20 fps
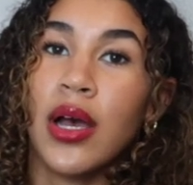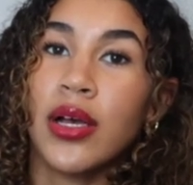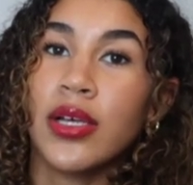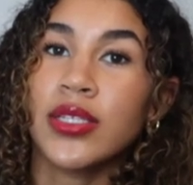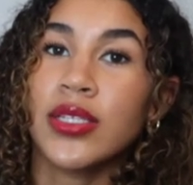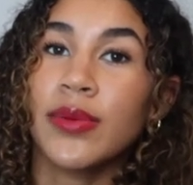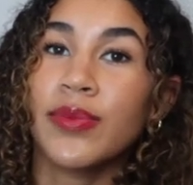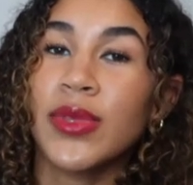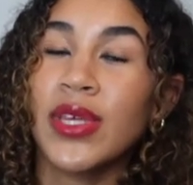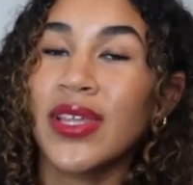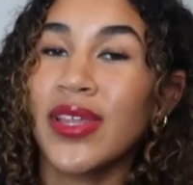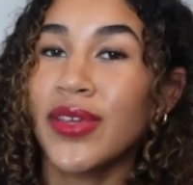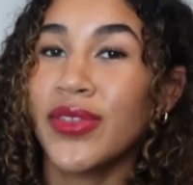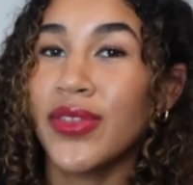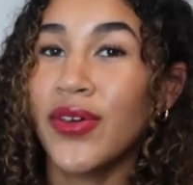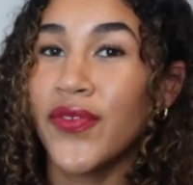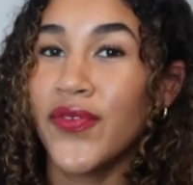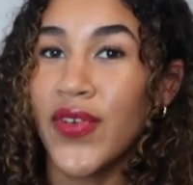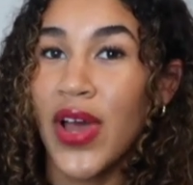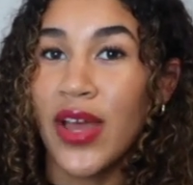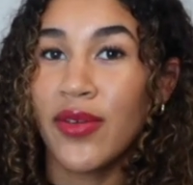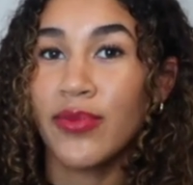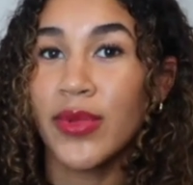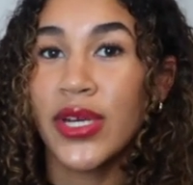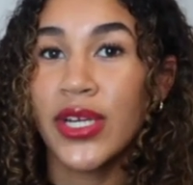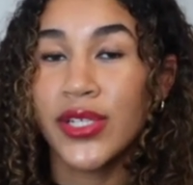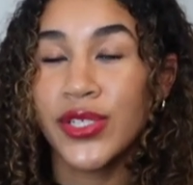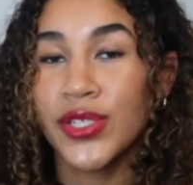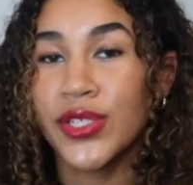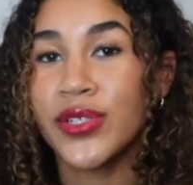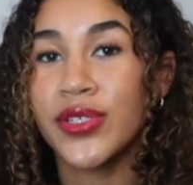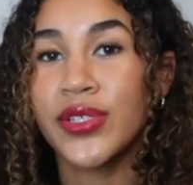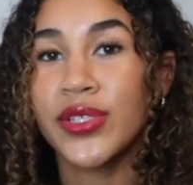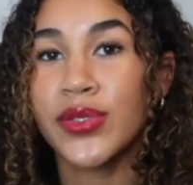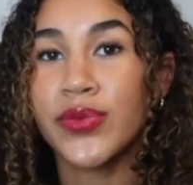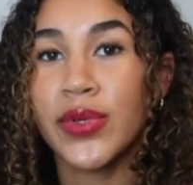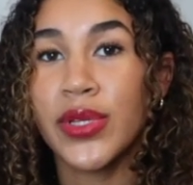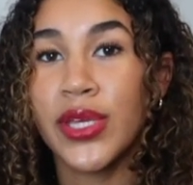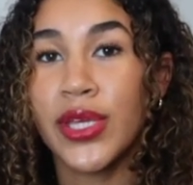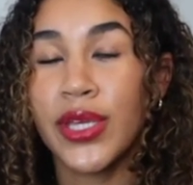Something like the 5-minute journal
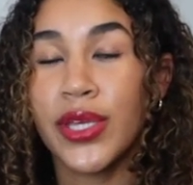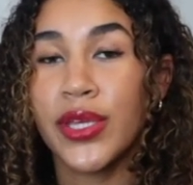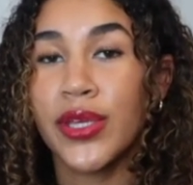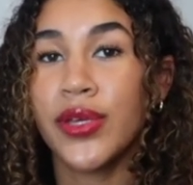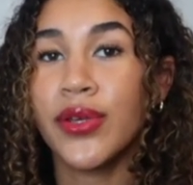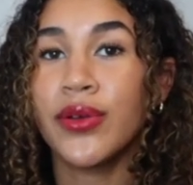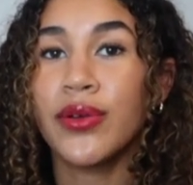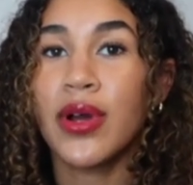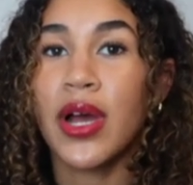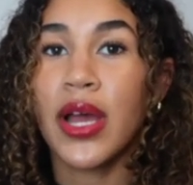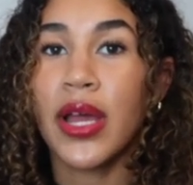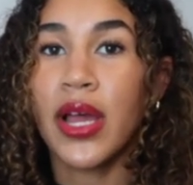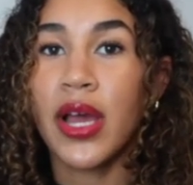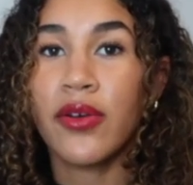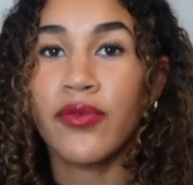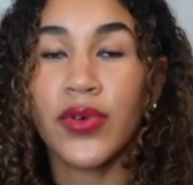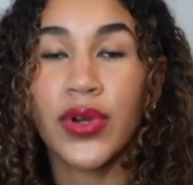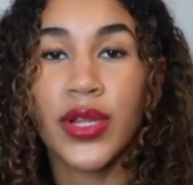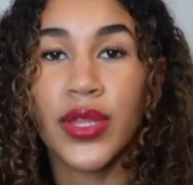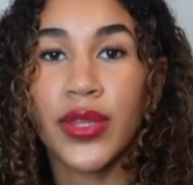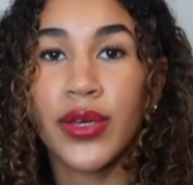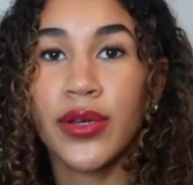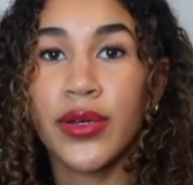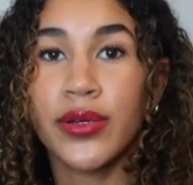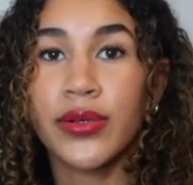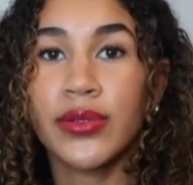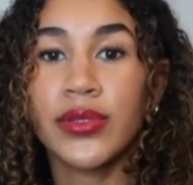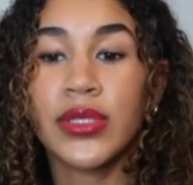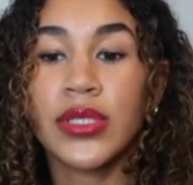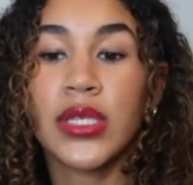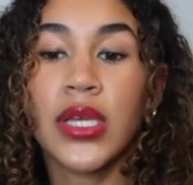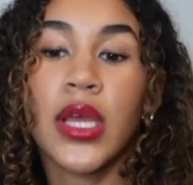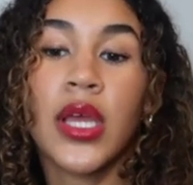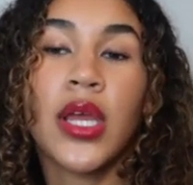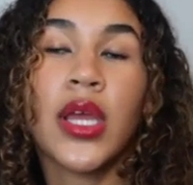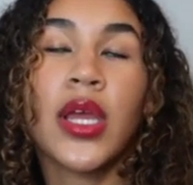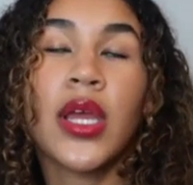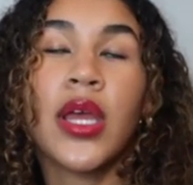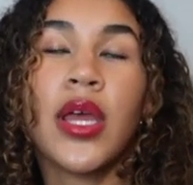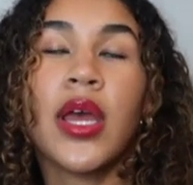is really cute. I have one of those
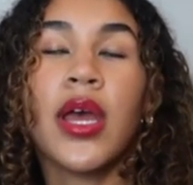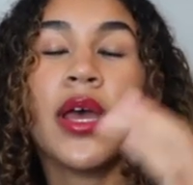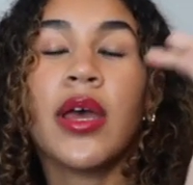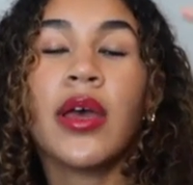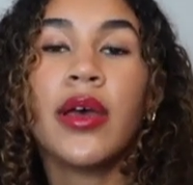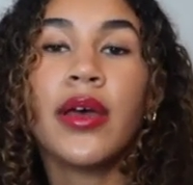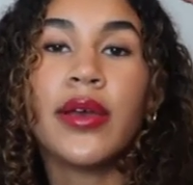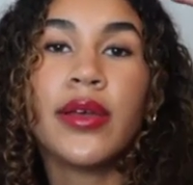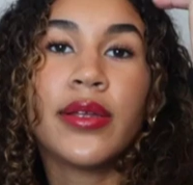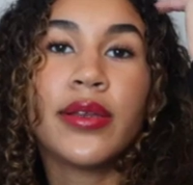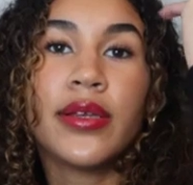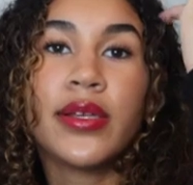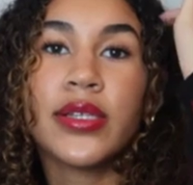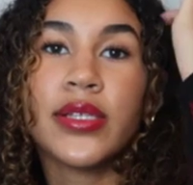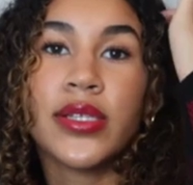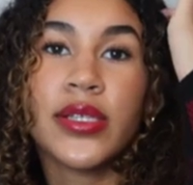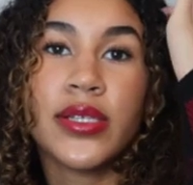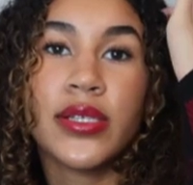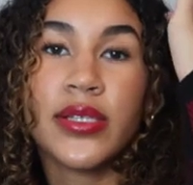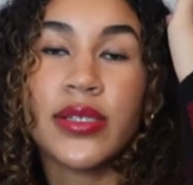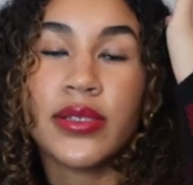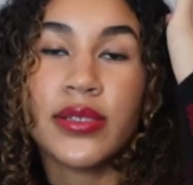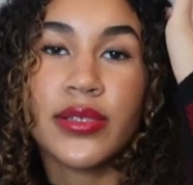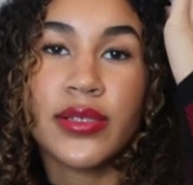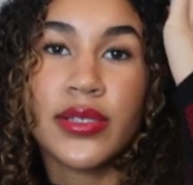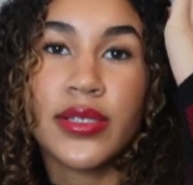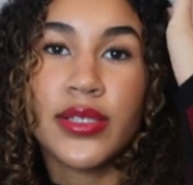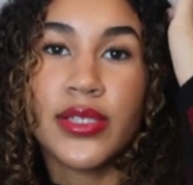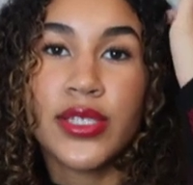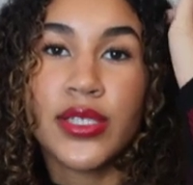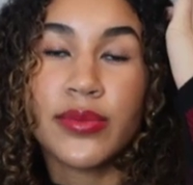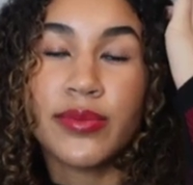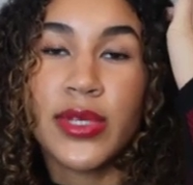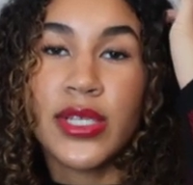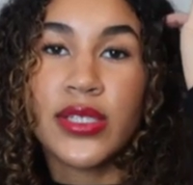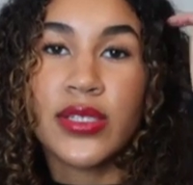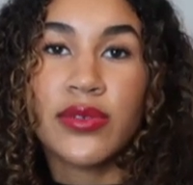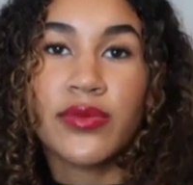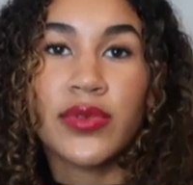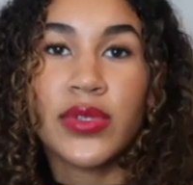and it just
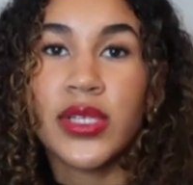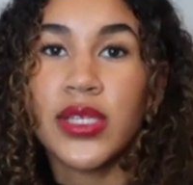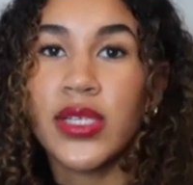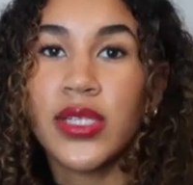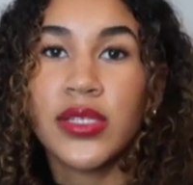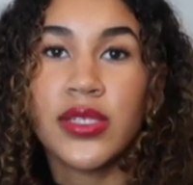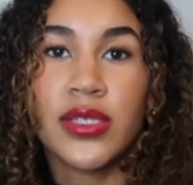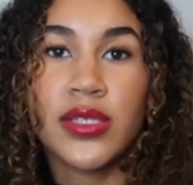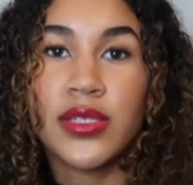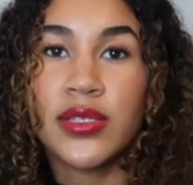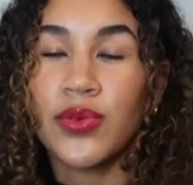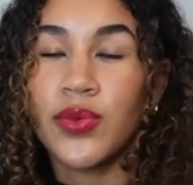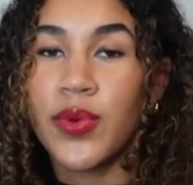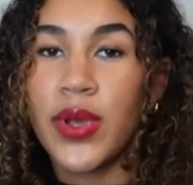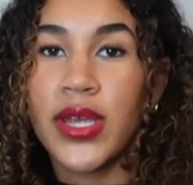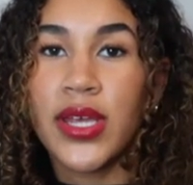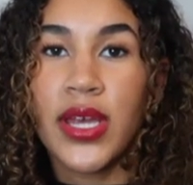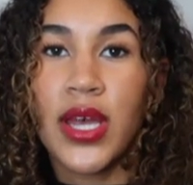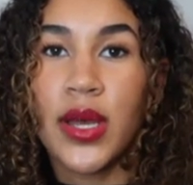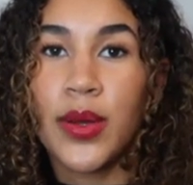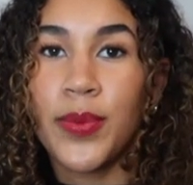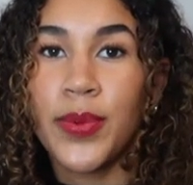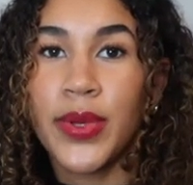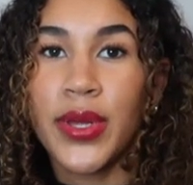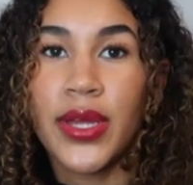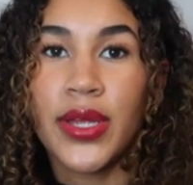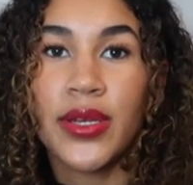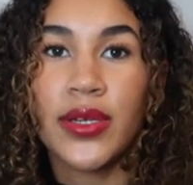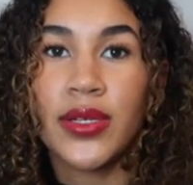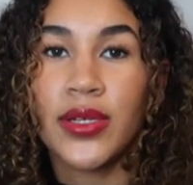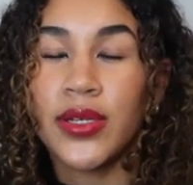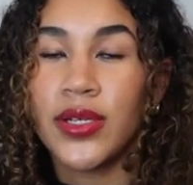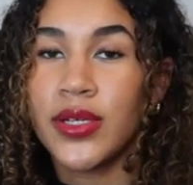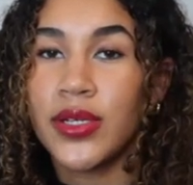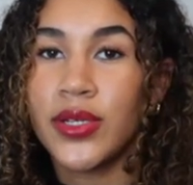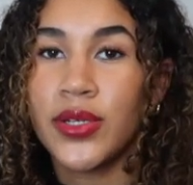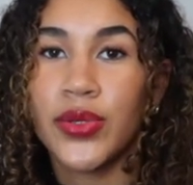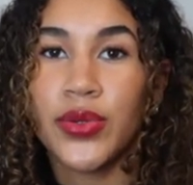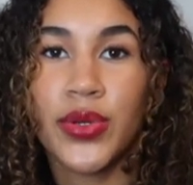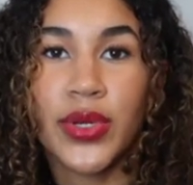makes it really easy to wake up and
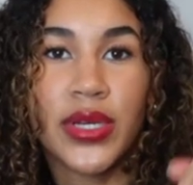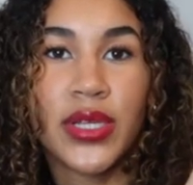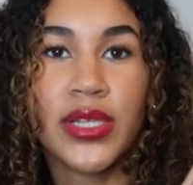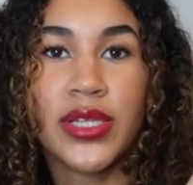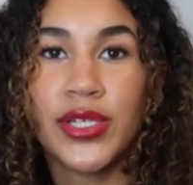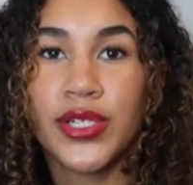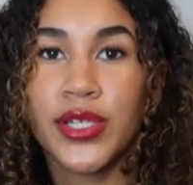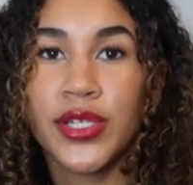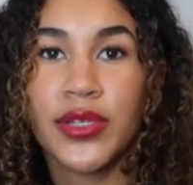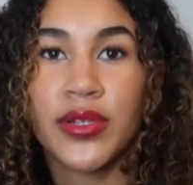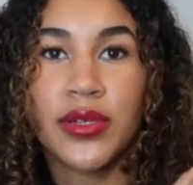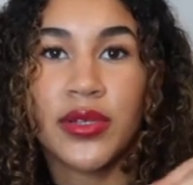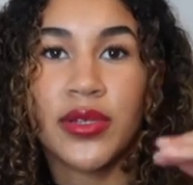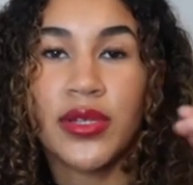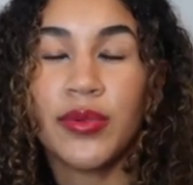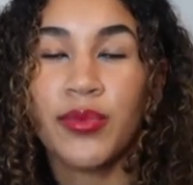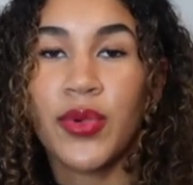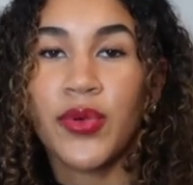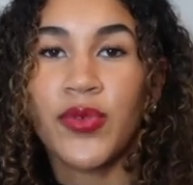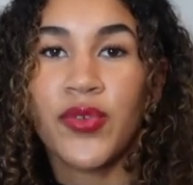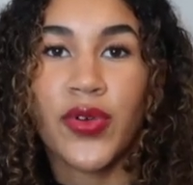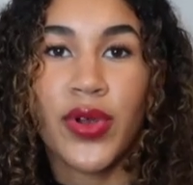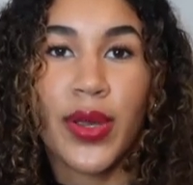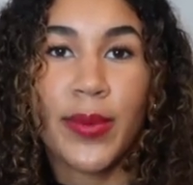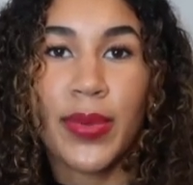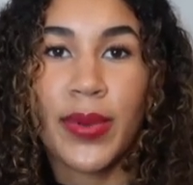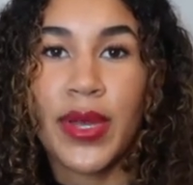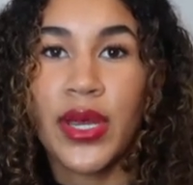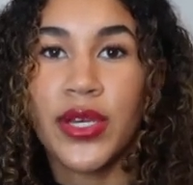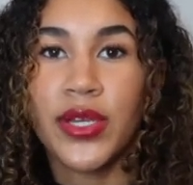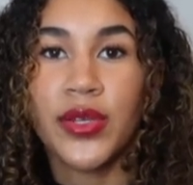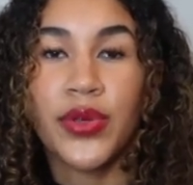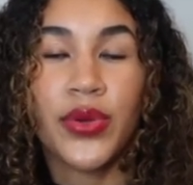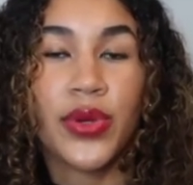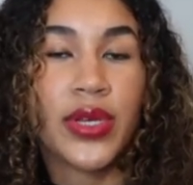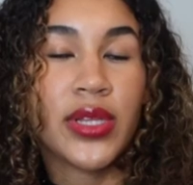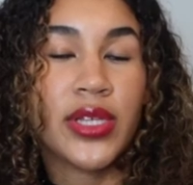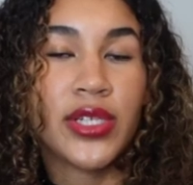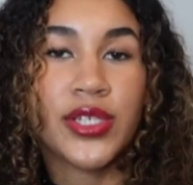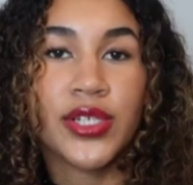quickly journal, and then before bed you
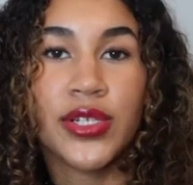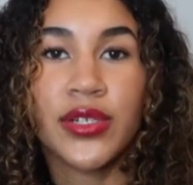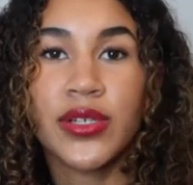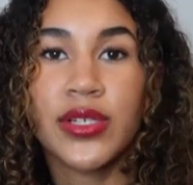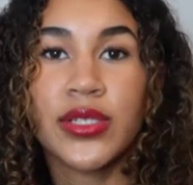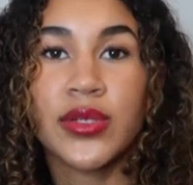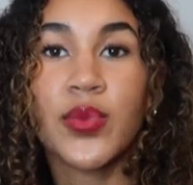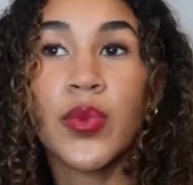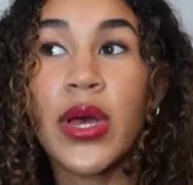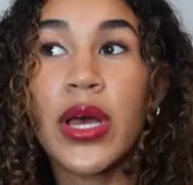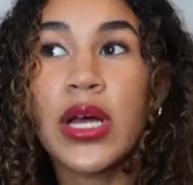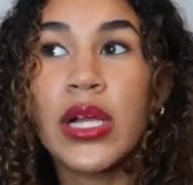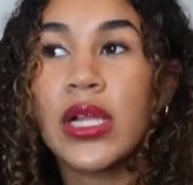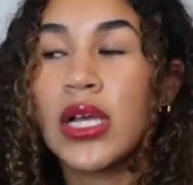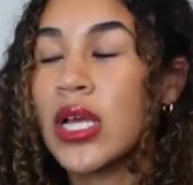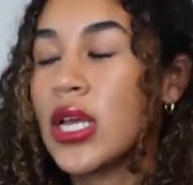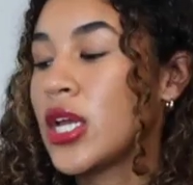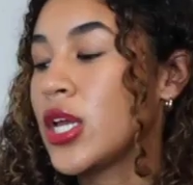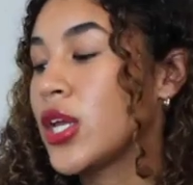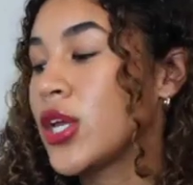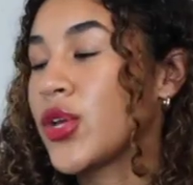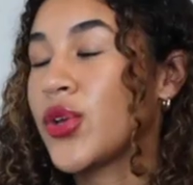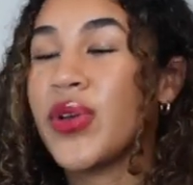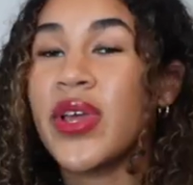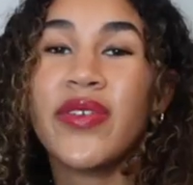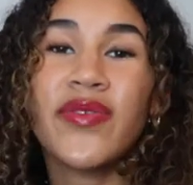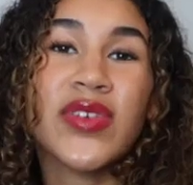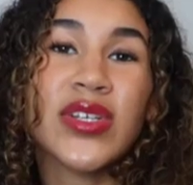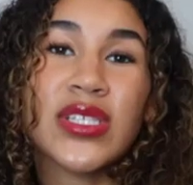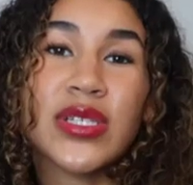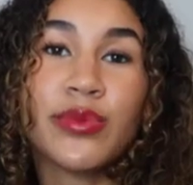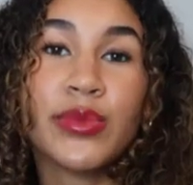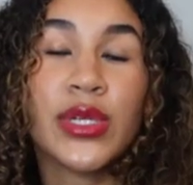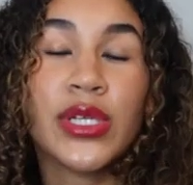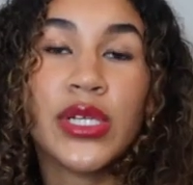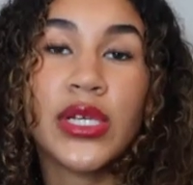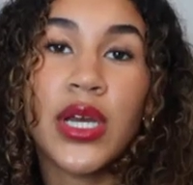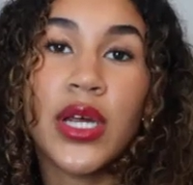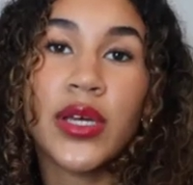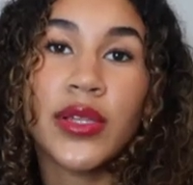quickly journal as well. Great for
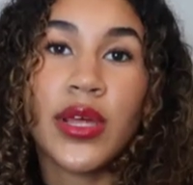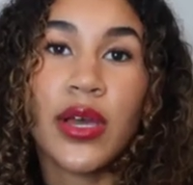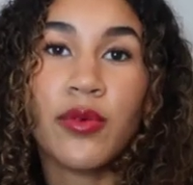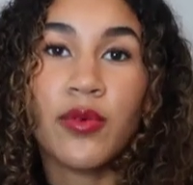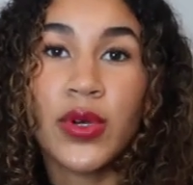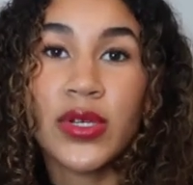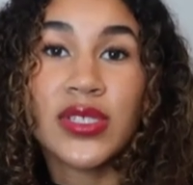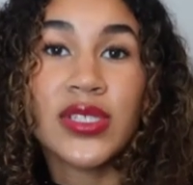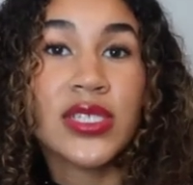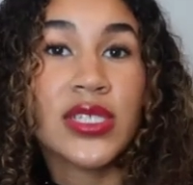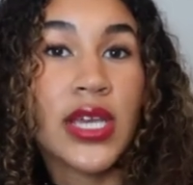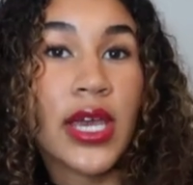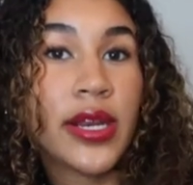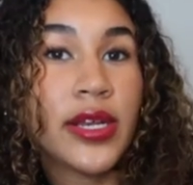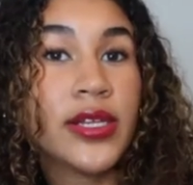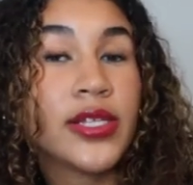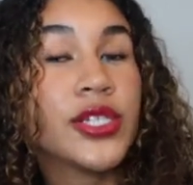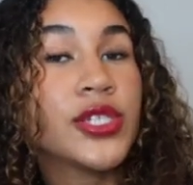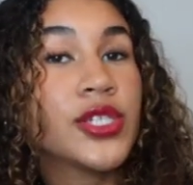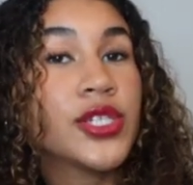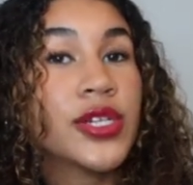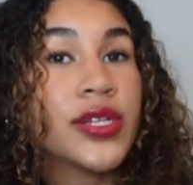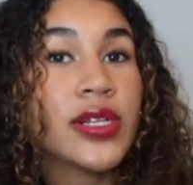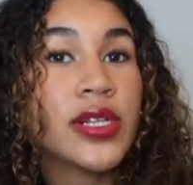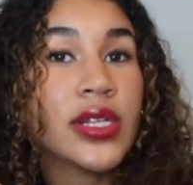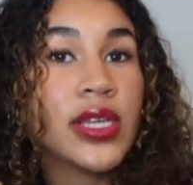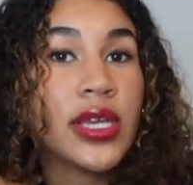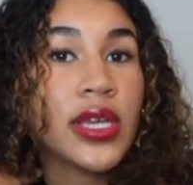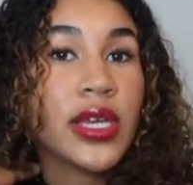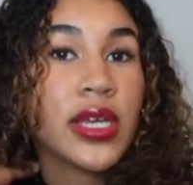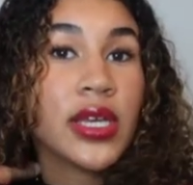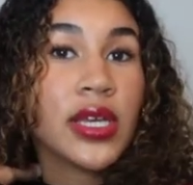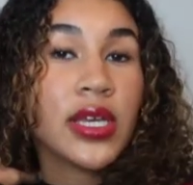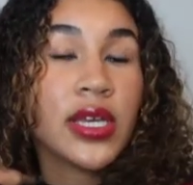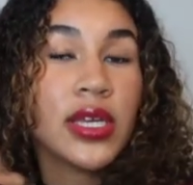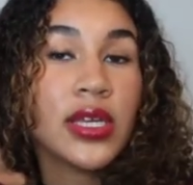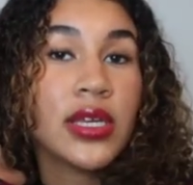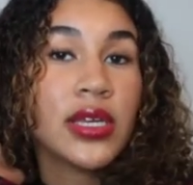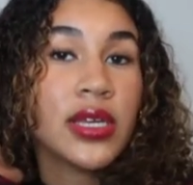someone that wants to get into journaling